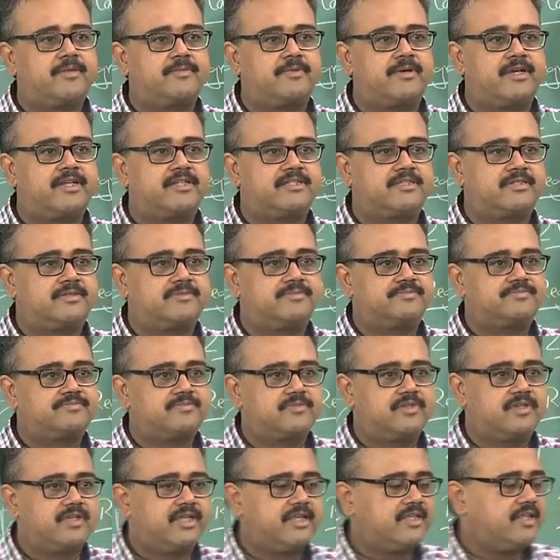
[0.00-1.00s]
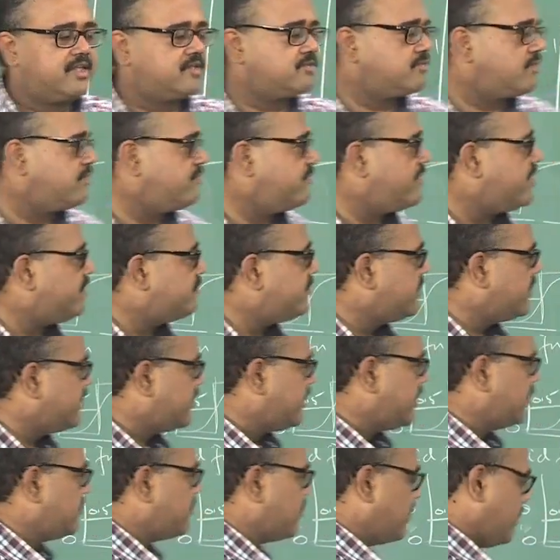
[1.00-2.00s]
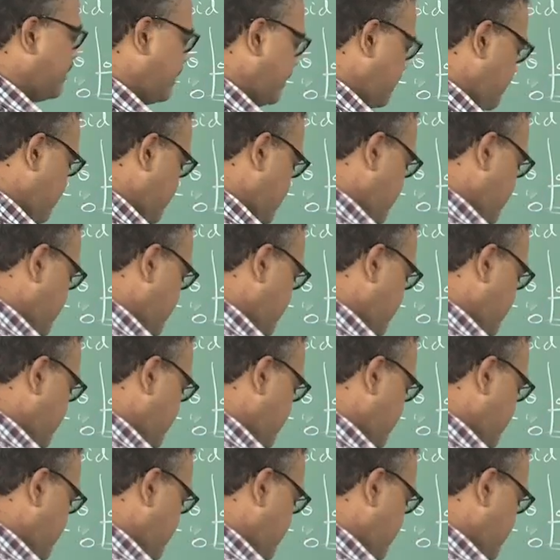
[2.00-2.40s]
prediction, okay. That is one way of thinking about it.